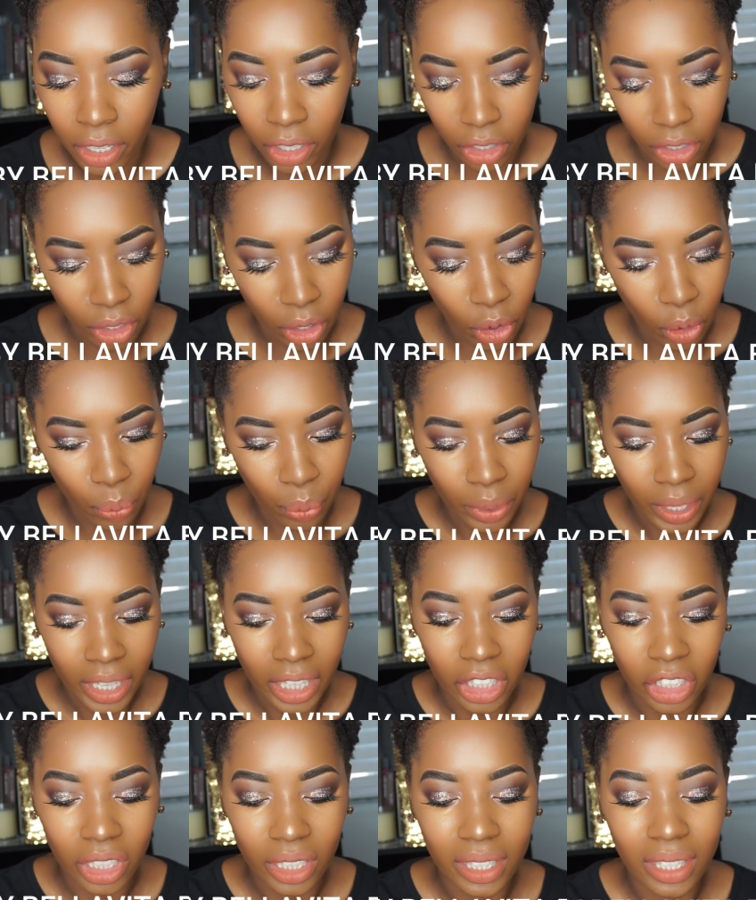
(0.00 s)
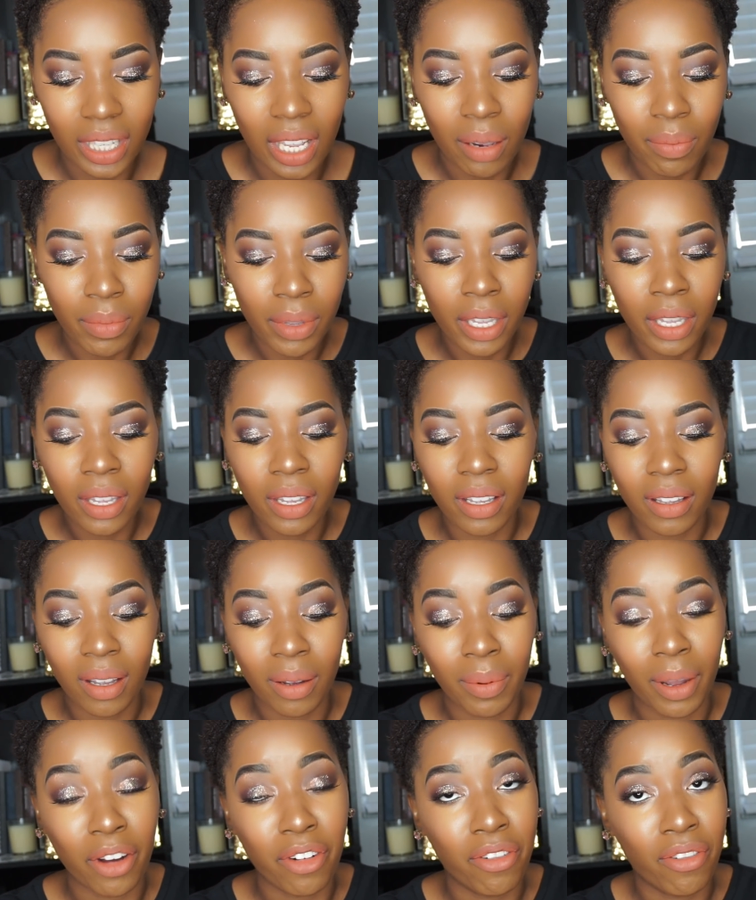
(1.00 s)
So she sent me
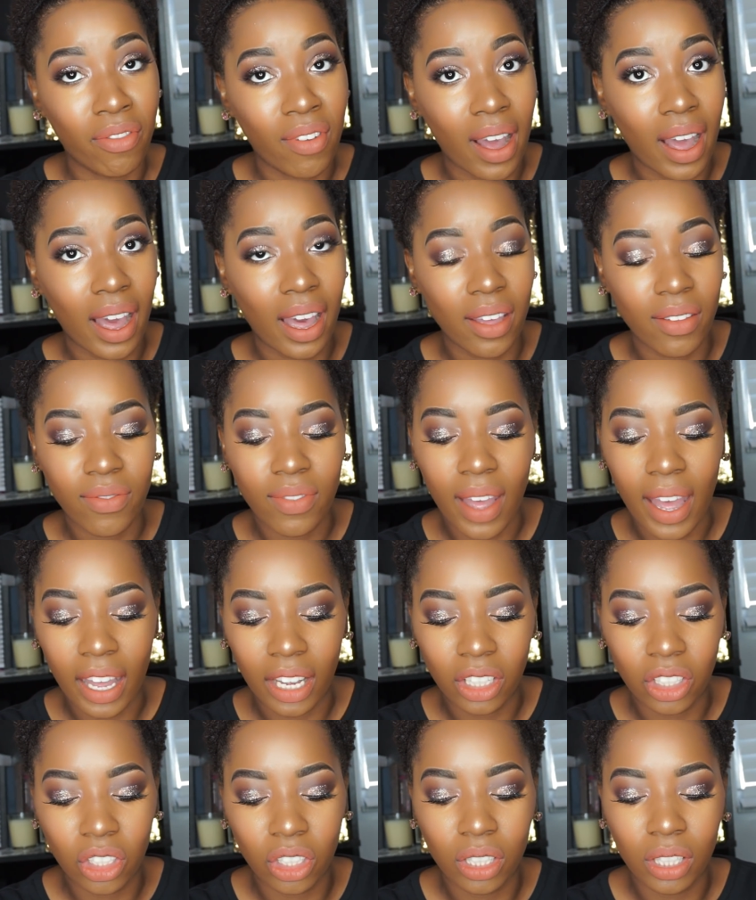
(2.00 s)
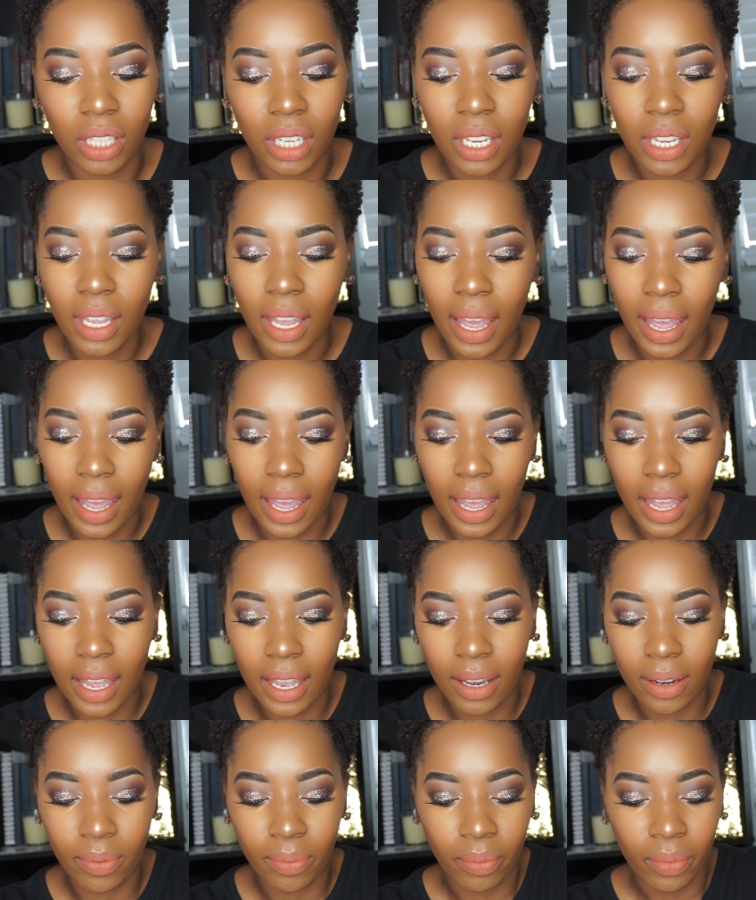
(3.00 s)
about 5 actually,
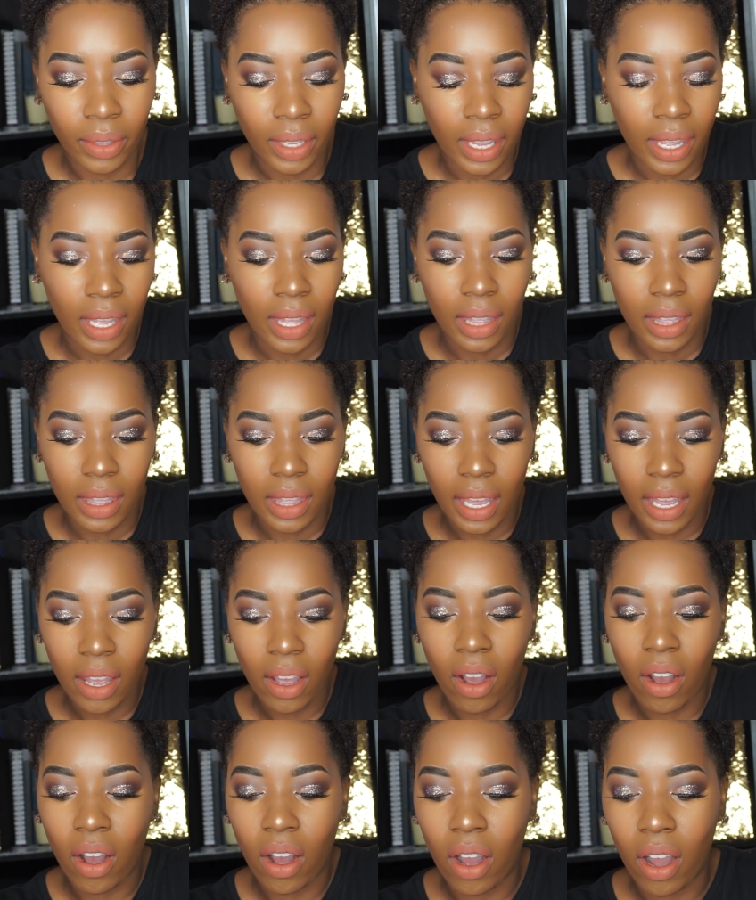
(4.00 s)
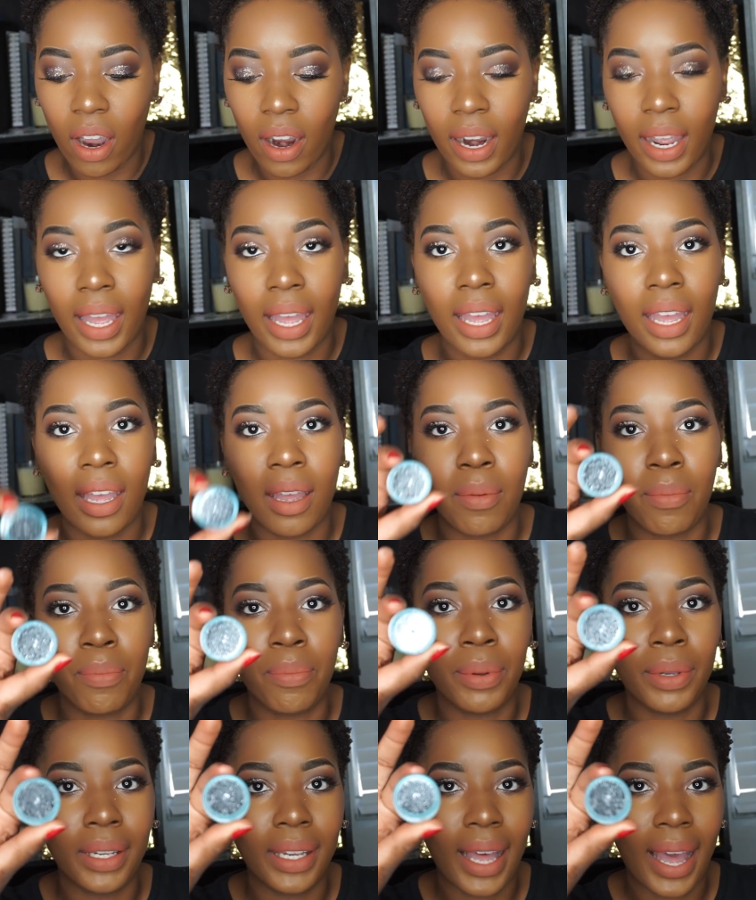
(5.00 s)
and they are a
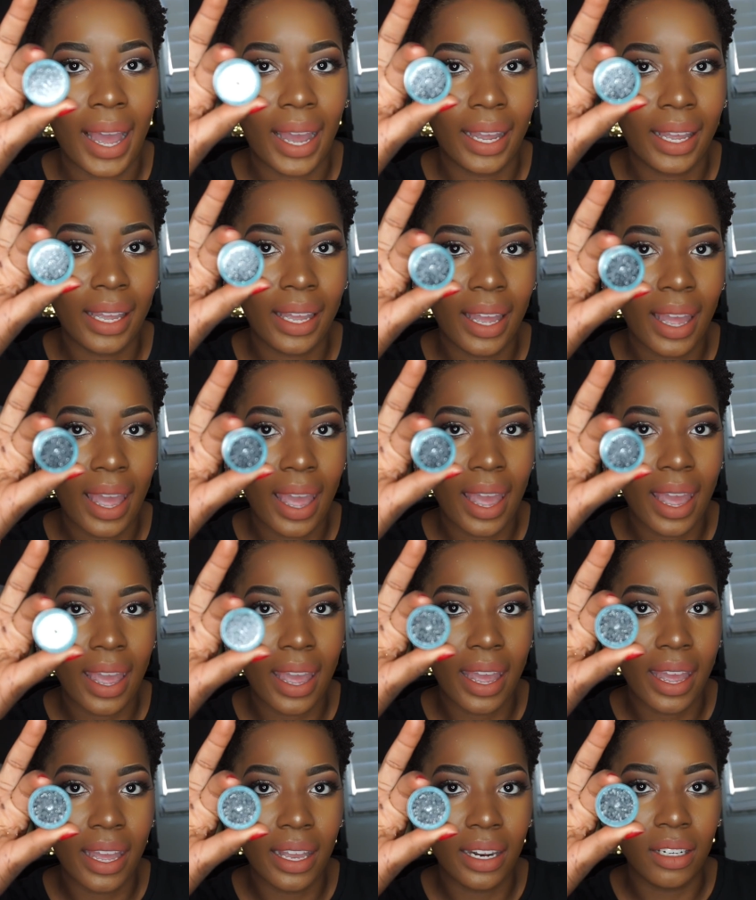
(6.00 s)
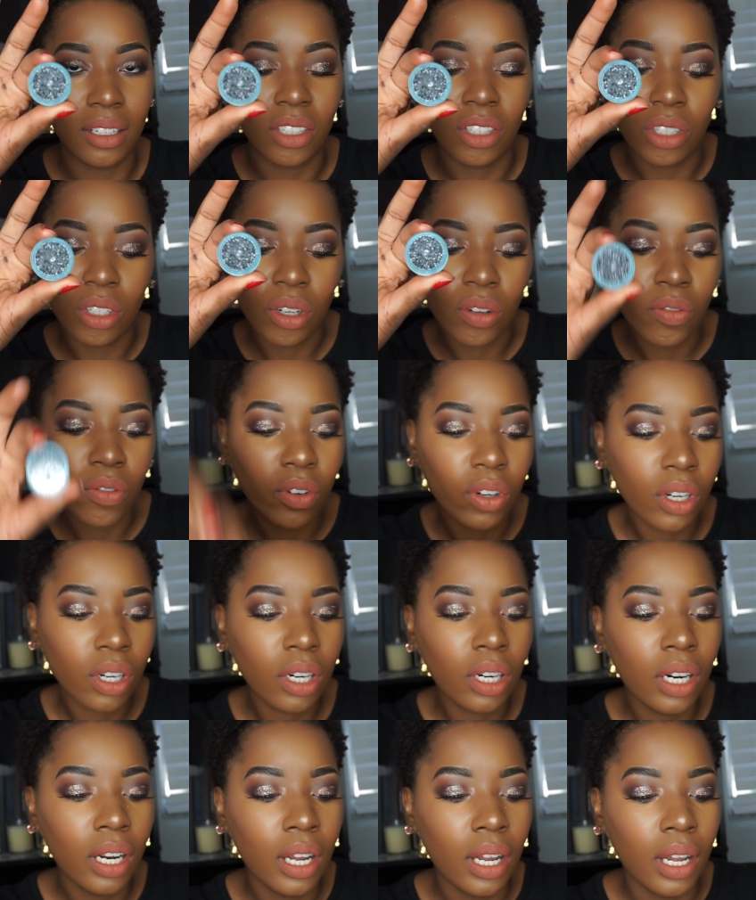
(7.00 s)
black and
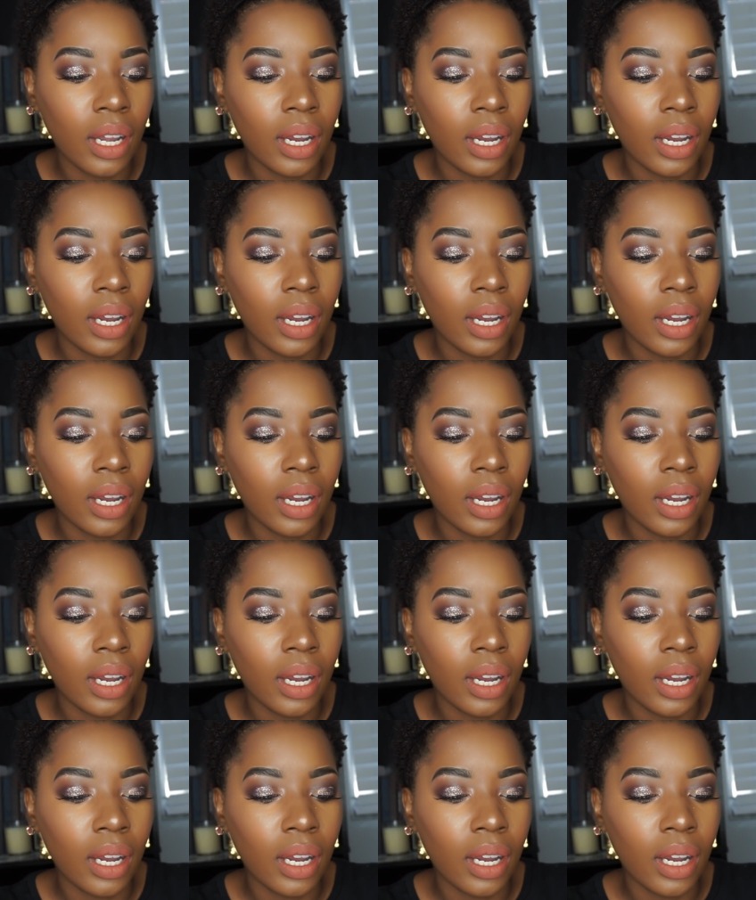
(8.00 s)
silver,